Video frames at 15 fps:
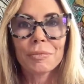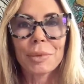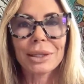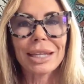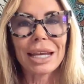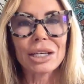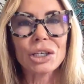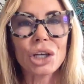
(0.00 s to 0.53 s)

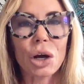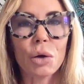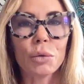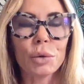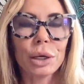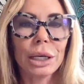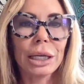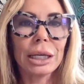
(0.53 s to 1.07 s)
but they
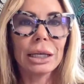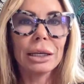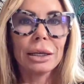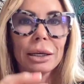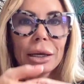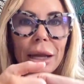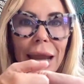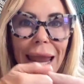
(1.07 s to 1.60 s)
don't
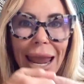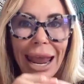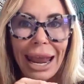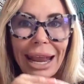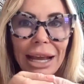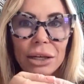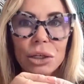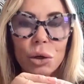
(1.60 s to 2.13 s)
need
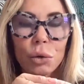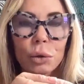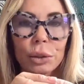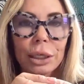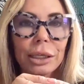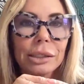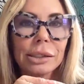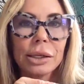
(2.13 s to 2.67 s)
hand
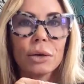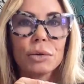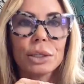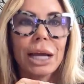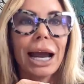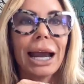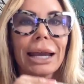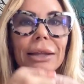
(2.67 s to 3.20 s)
holding so
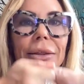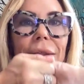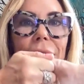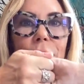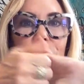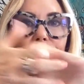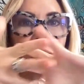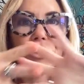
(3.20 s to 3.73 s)
tight
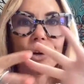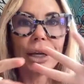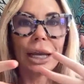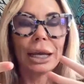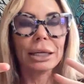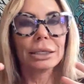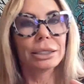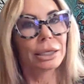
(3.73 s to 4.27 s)
that we
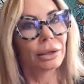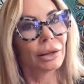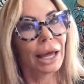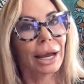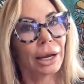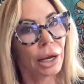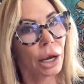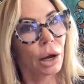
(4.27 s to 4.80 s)
forget to
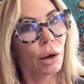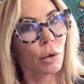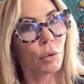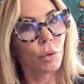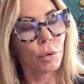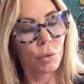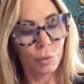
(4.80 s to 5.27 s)
let go.